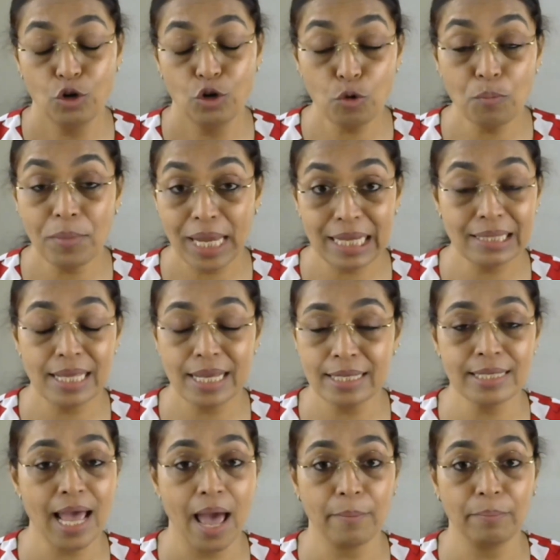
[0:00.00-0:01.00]
to make
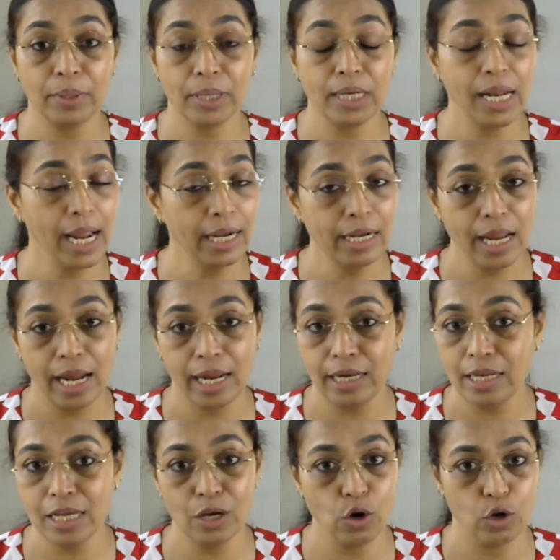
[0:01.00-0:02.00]
things happen at
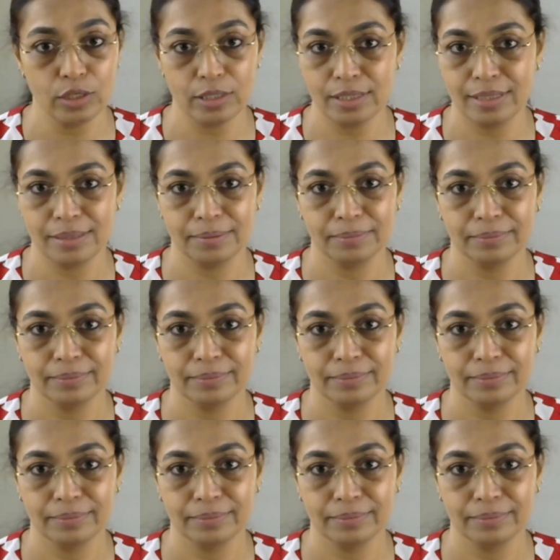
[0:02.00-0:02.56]
any cost.